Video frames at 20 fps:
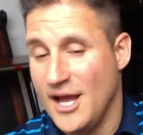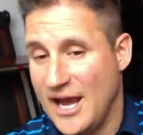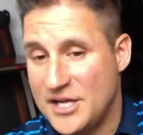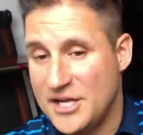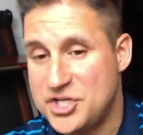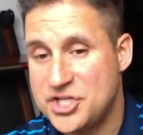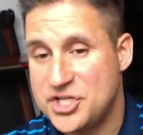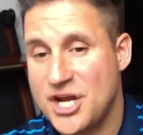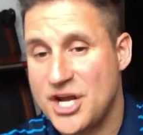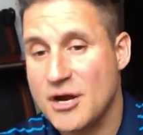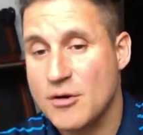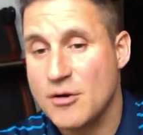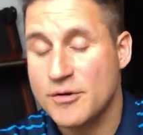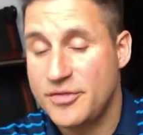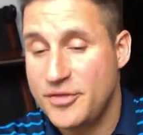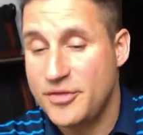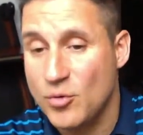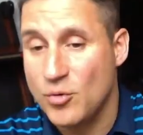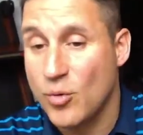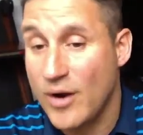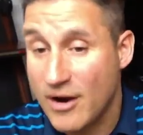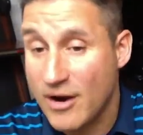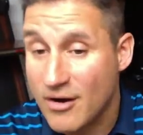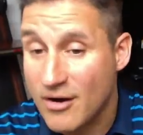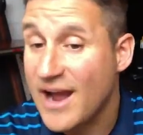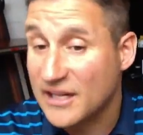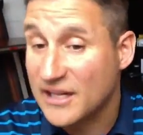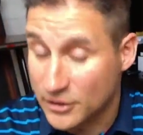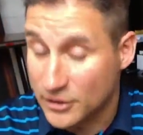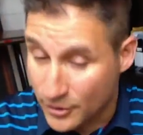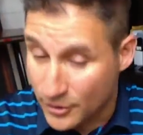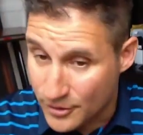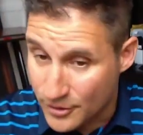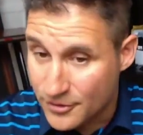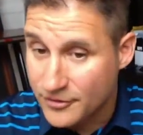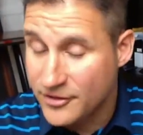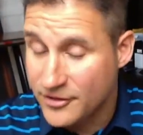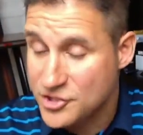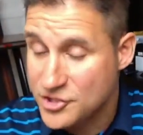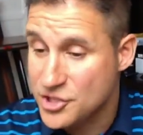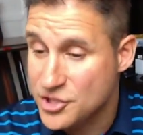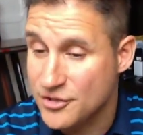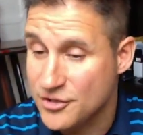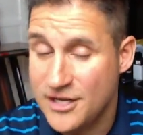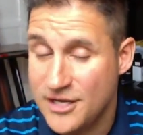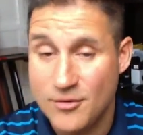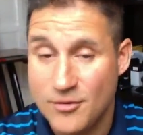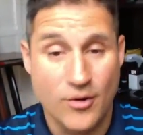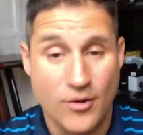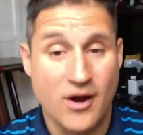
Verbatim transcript: I share with you where I learned the journey,